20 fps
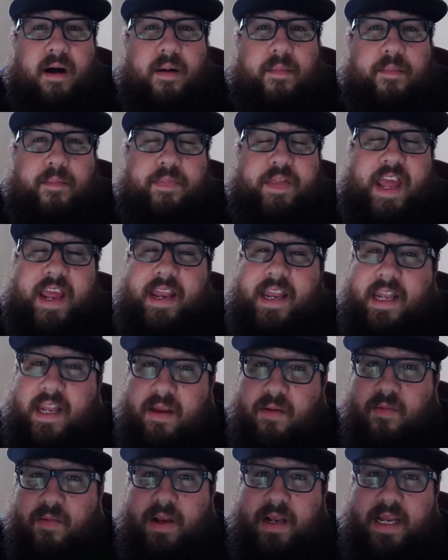they
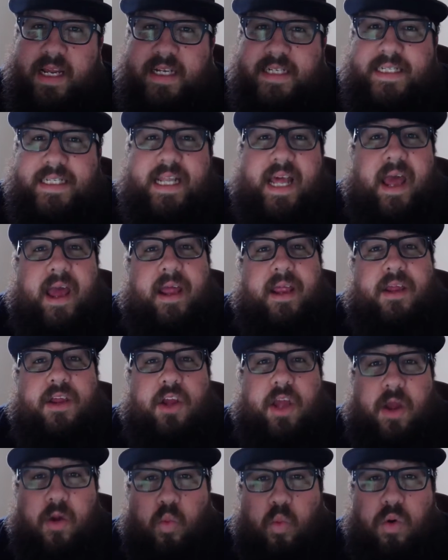did release that
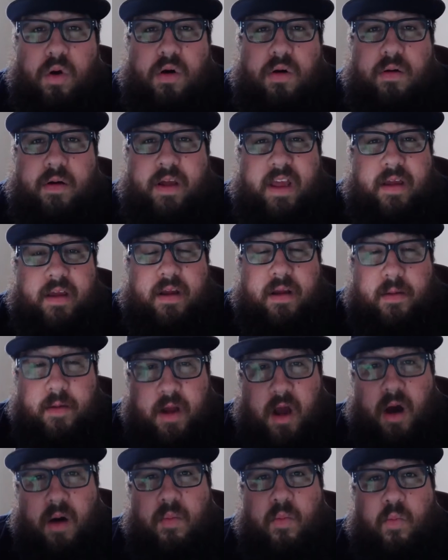it will
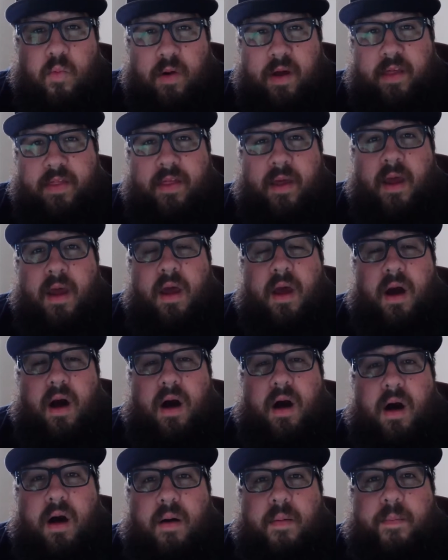come with
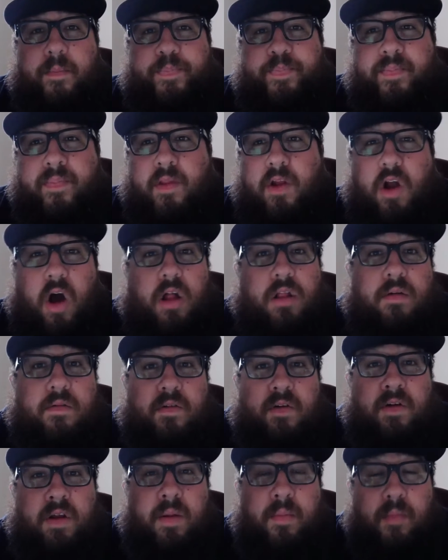Call of
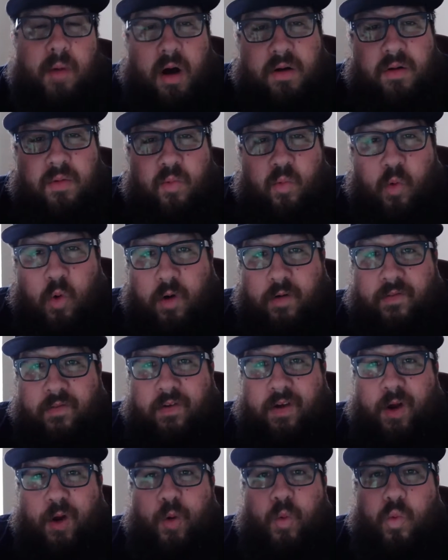Duty Modern
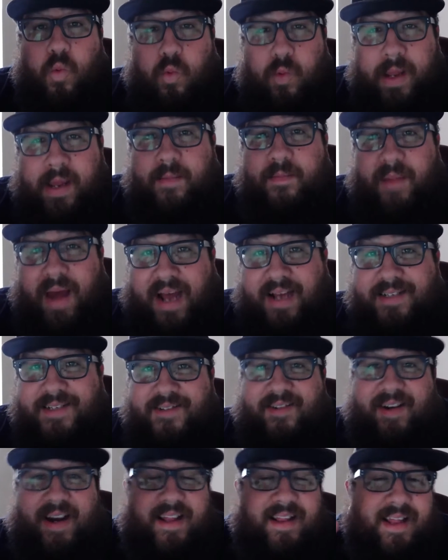Warfare
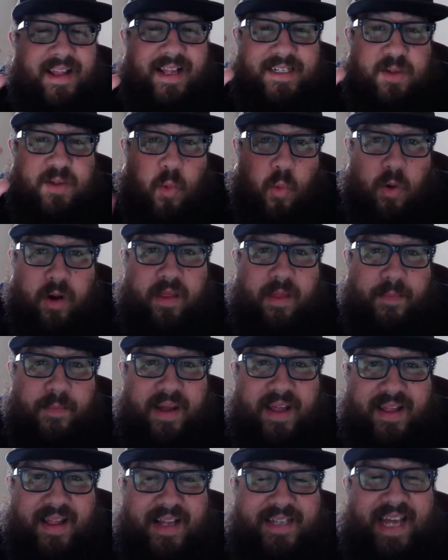Remastered. I think that's one of the
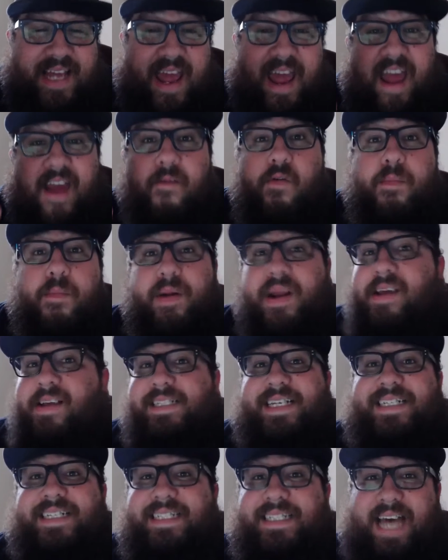big things that everybody's
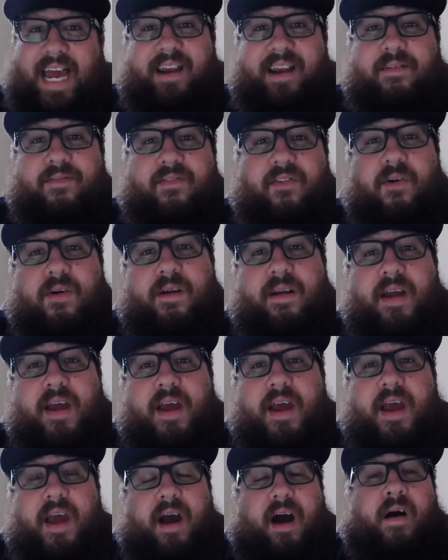excited for.
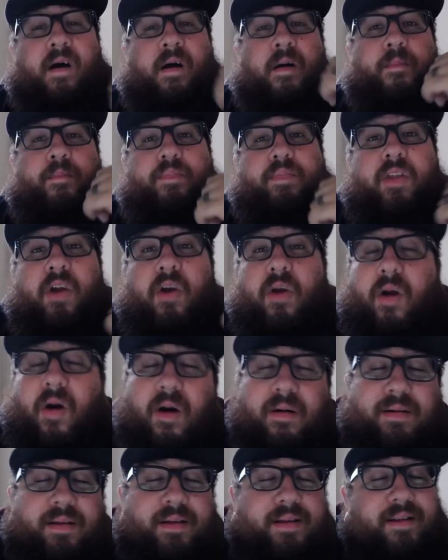
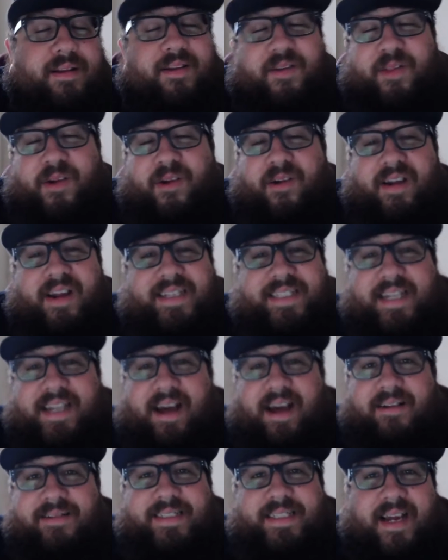There is a
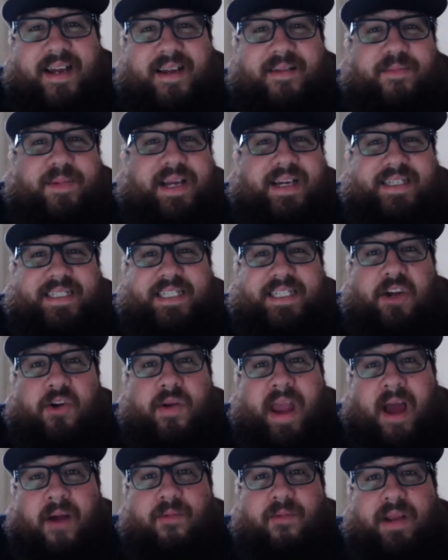downside because they're
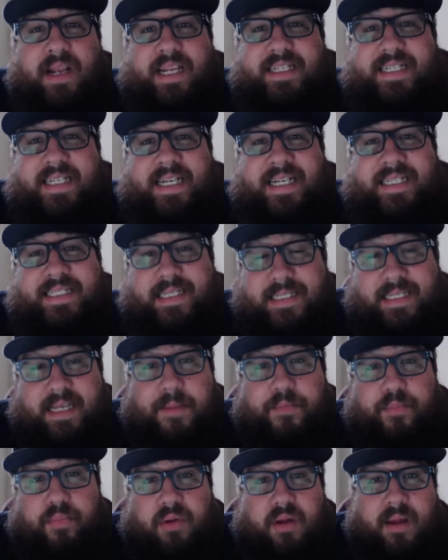not releasing it as a
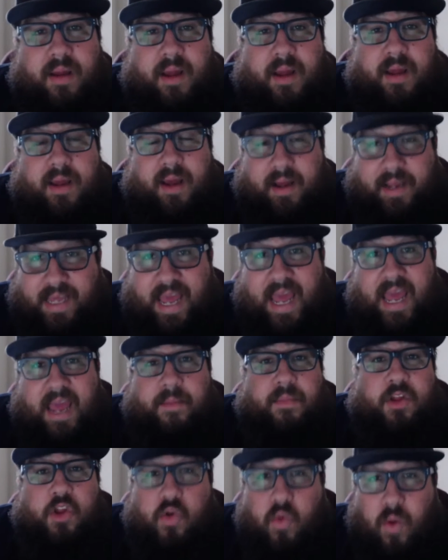separate
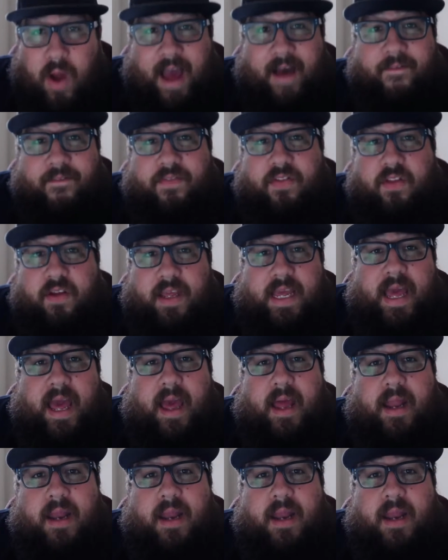game. You have to get